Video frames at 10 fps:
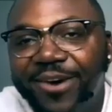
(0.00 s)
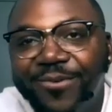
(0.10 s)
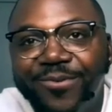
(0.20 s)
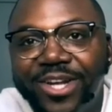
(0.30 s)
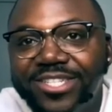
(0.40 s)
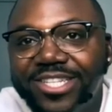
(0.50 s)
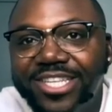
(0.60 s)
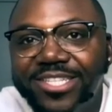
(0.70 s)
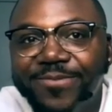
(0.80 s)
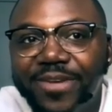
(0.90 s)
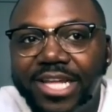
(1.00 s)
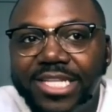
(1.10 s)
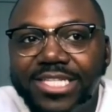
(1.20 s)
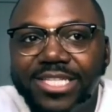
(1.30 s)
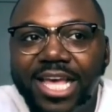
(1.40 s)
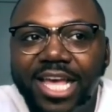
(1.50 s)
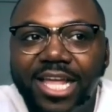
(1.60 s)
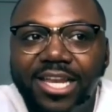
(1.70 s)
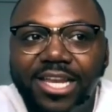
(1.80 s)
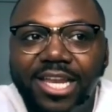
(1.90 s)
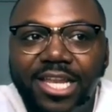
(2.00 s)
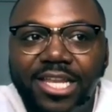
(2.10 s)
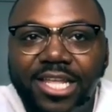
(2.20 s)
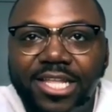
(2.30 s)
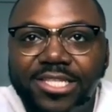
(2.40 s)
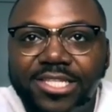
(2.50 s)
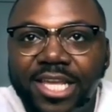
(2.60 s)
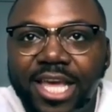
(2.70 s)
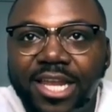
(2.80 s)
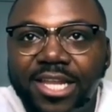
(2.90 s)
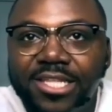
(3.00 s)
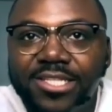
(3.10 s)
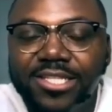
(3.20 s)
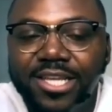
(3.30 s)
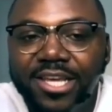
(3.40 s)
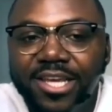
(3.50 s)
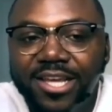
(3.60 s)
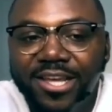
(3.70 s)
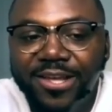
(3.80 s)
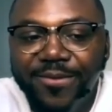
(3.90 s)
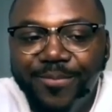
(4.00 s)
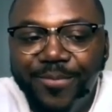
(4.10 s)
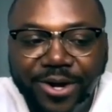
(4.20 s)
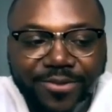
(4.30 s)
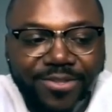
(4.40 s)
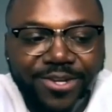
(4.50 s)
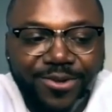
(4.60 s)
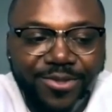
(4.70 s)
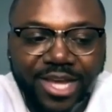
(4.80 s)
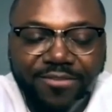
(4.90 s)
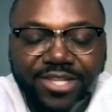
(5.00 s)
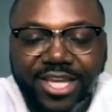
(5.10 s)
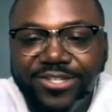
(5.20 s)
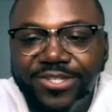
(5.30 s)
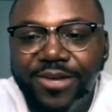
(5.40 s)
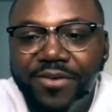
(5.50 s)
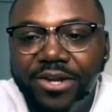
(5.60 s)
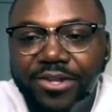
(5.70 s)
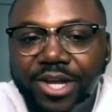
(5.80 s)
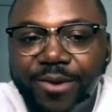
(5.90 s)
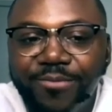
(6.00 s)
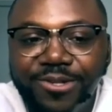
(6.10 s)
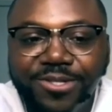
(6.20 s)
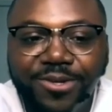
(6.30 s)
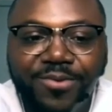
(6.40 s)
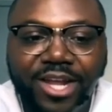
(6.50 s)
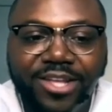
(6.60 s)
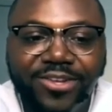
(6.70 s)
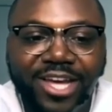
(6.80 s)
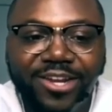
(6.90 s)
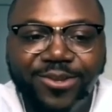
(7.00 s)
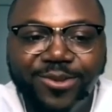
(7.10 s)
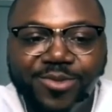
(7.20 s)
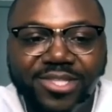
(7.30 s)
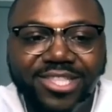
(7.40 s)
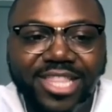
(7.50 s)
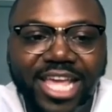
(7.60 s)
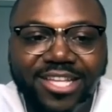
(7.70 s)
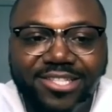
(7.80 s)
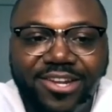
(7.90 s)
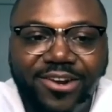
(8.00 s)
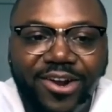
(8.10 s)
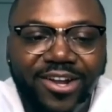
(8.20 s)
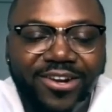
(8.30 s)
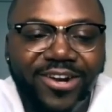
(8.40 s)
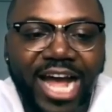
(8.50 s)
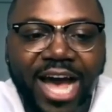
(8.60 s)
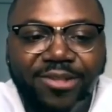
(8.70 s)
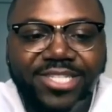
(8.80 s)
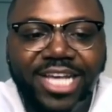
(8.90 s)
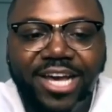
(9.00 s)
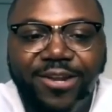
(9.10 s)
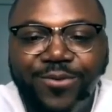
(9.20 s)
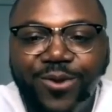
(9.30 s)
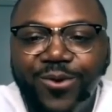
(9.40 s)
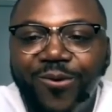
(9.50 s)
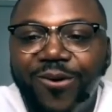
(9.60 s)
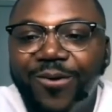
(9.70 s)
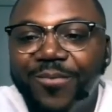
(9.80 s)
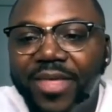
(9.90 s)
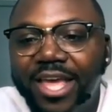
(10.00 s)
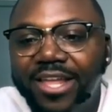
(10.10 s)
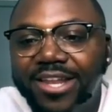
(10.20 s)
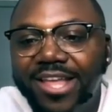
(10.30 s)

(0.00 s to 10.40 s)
I would rush to these events and and it's again it's part of you know you have to get yourself out of your comfort zone right you got to do things that are, are outside of your norm and